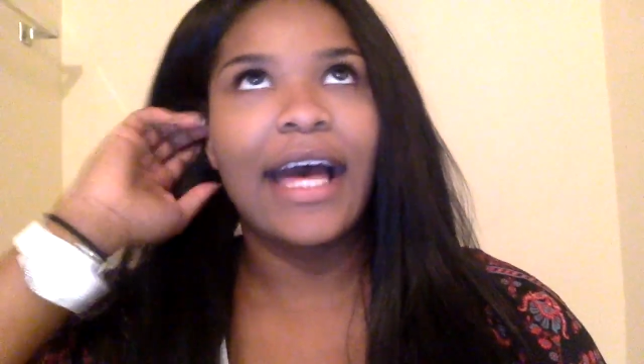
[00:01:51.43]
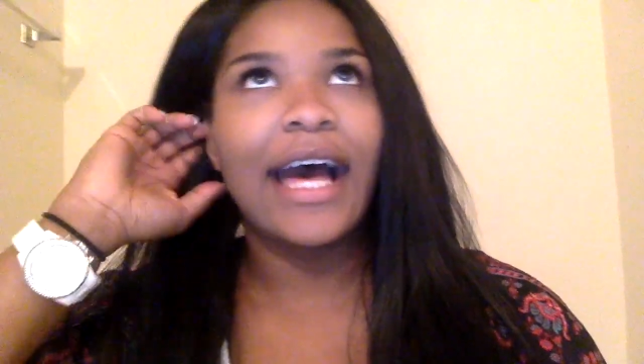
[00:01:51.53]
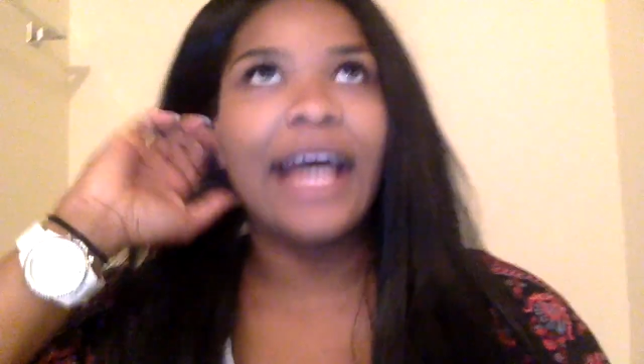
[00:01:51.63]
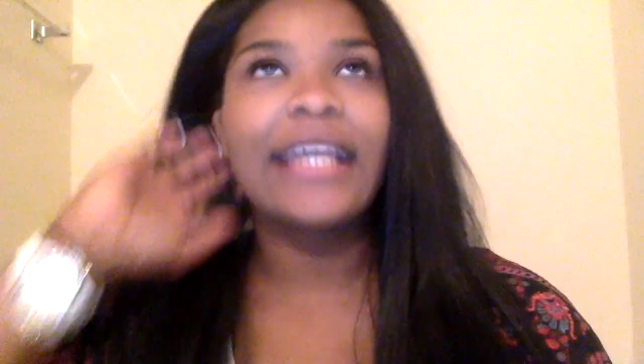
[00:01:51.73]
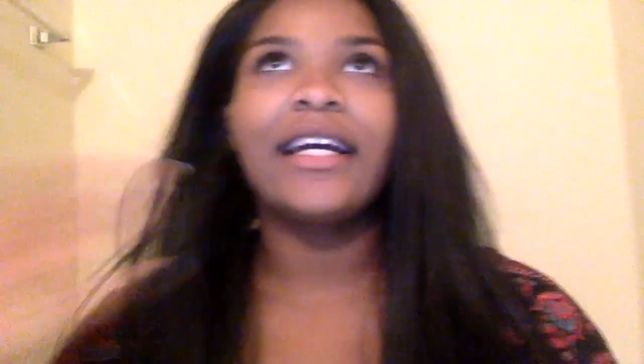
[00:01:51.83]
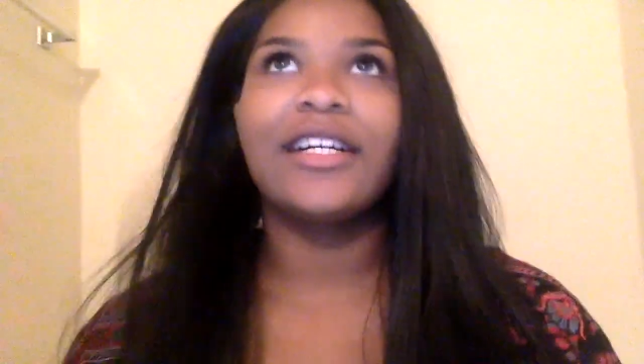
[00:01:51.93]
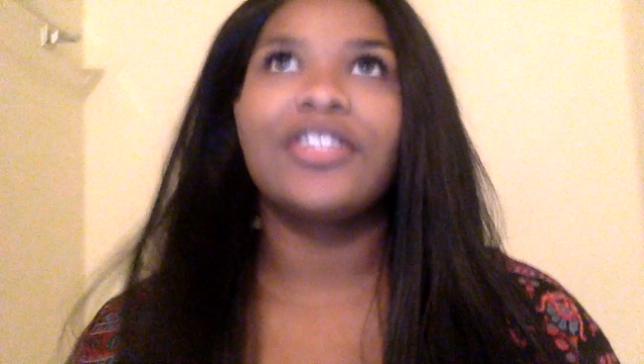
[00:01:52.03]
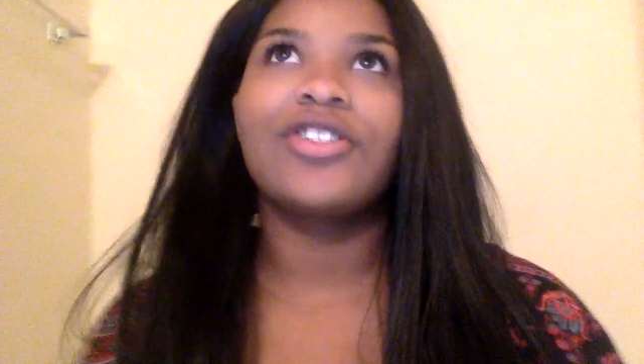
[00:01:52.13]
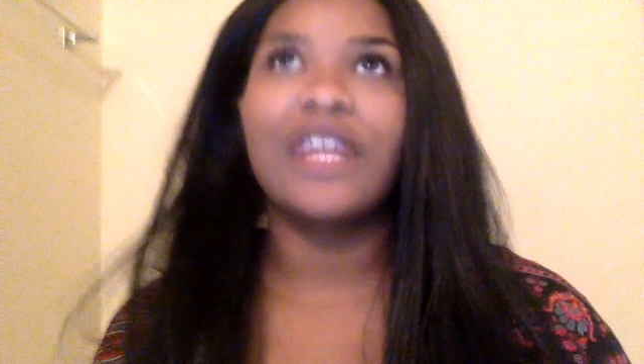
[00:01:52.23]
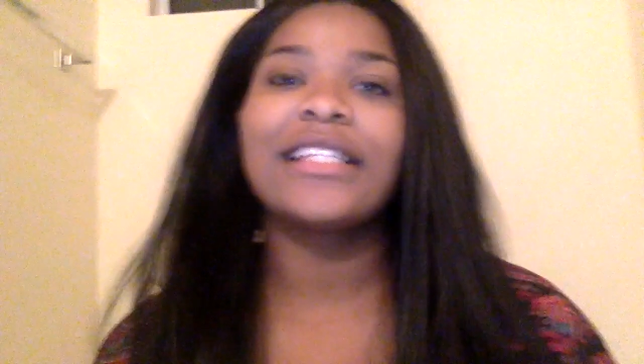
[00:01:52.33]
I cannot
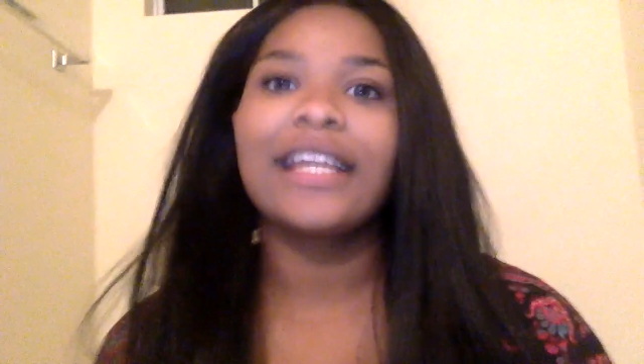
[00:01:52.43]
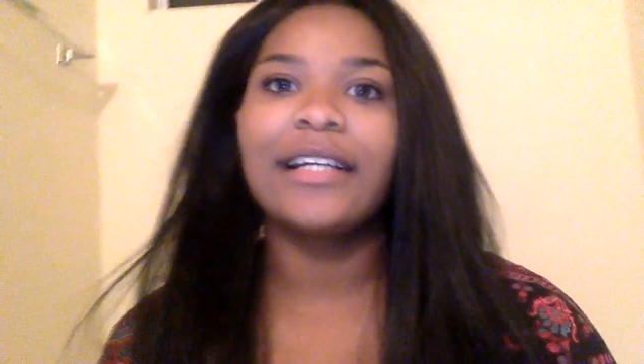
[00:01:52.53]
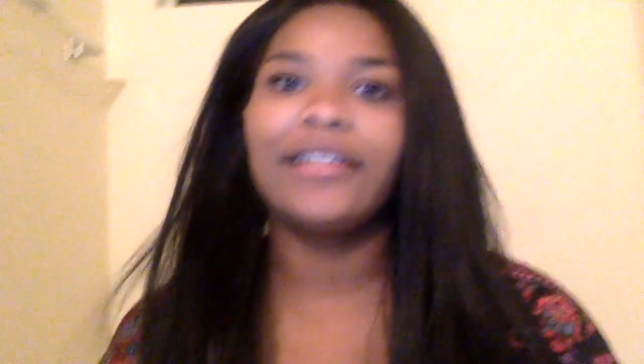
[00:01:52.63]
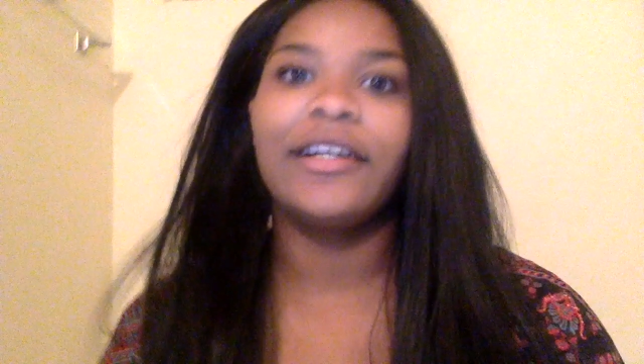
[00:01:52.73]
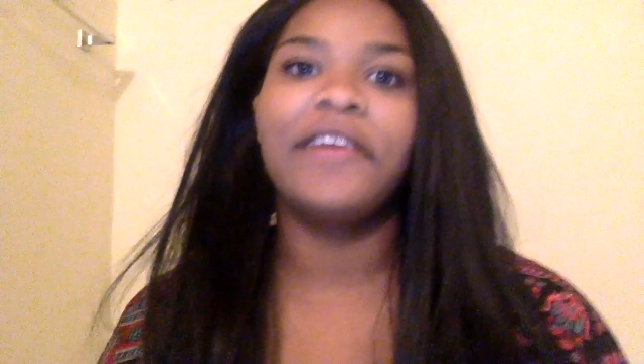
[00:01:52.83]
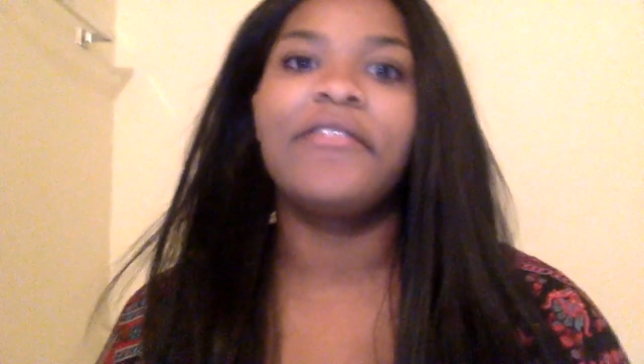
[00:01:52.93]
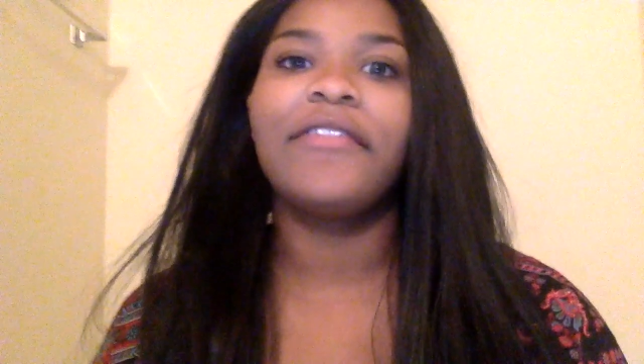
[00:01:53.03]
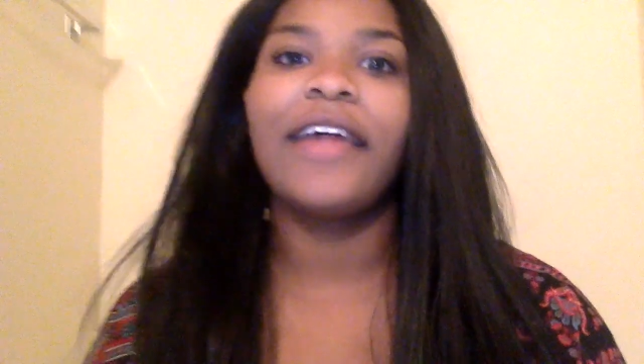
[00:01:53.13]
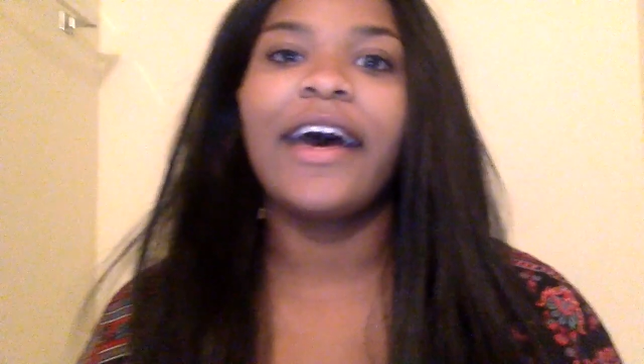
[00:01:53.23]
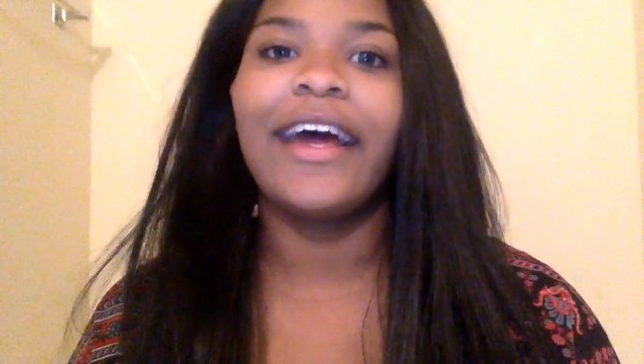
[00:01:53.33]
stress that enough,
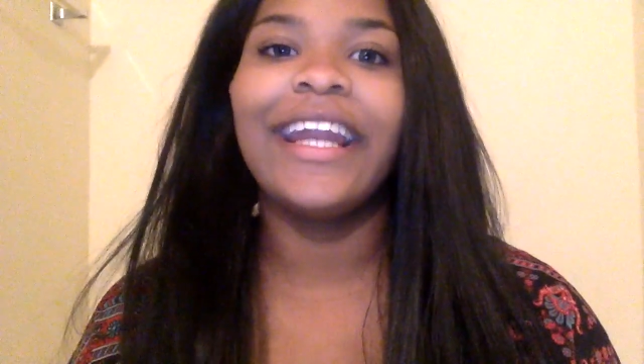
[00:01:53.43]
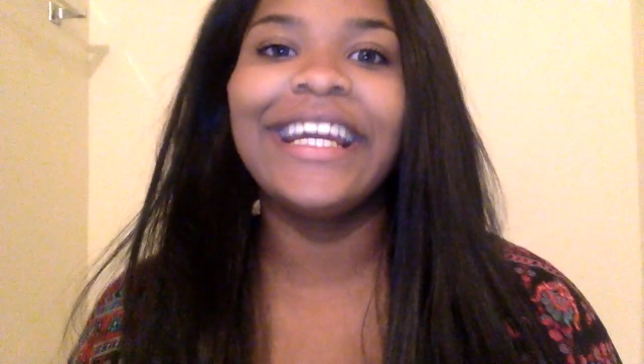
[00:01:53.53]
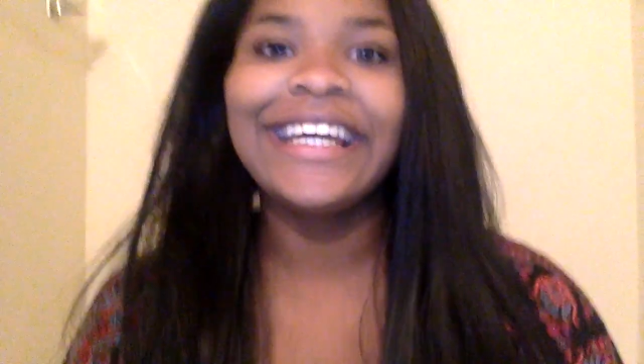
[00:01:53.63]
that